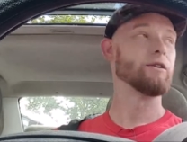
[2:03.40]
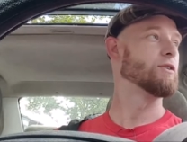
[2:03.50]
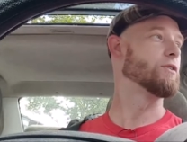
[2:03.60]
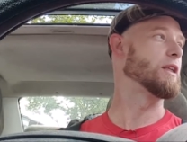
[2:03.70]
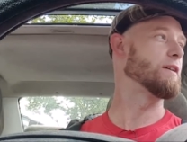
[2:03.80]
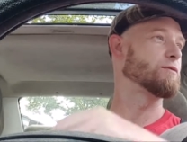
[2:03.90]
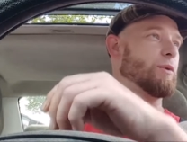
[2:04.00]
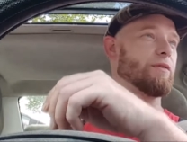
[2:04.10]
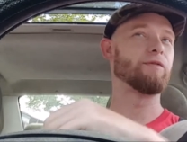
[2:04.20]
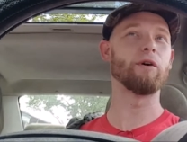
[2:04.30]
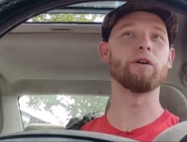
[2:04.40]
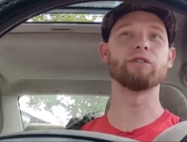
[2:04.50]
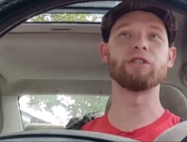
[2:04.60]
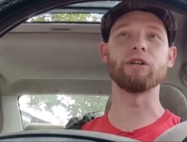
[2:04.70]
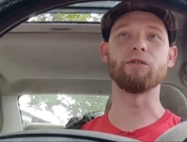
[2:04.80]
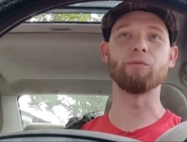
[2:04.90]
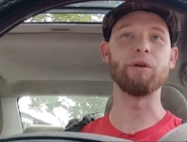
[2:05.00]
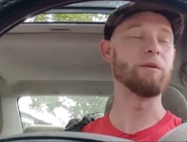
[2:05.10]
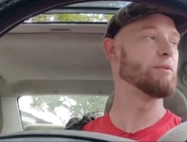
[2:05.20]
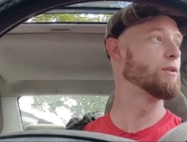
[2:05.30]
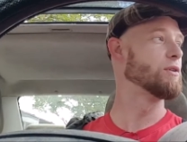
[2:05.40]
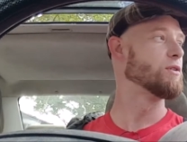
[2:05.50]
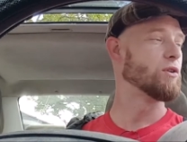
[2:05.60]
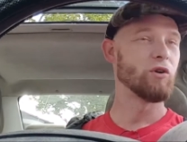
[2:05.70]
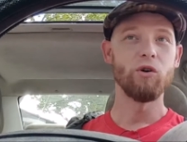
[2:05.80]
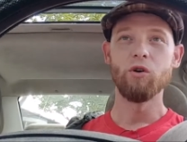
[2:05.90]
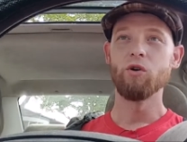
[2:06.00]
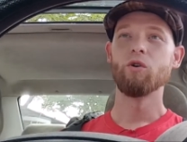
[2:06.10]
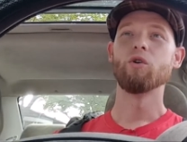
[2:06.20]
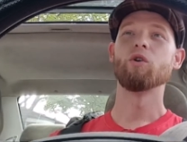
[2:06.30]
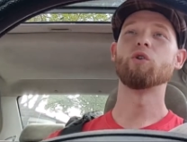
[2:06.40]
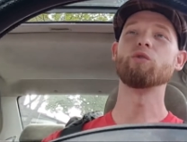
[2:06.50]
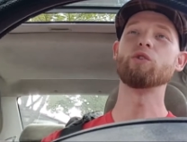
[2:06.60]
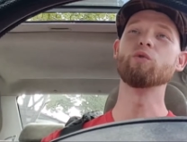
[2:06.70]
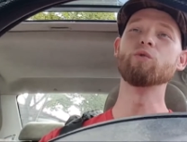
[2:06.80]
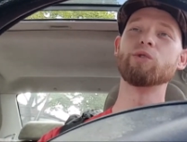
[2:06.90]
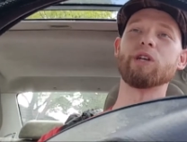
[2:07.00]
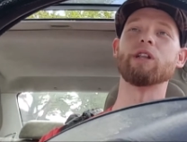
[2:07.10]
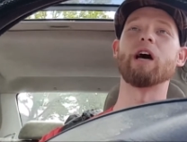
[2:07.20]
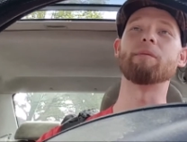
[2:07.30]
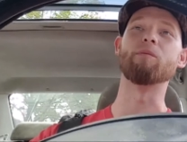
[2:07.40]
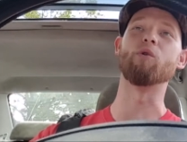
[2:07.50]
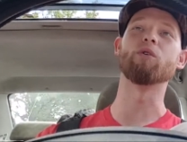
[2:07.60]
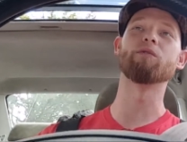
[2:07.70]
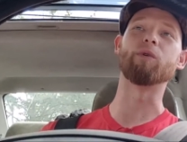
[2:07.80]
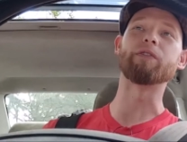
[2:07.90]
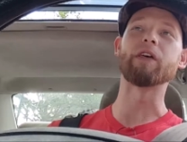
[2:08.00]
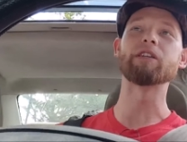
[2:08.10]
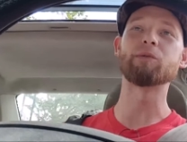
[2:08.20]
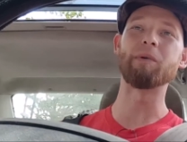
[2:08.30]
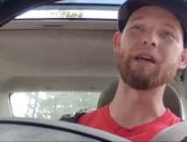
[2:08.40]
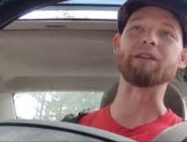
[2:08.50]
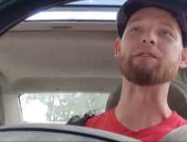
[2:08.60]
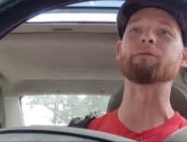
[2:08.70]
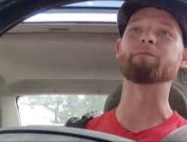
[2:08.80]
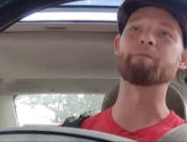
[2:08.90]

you're left with far sicker people who use a lot more of what they spend.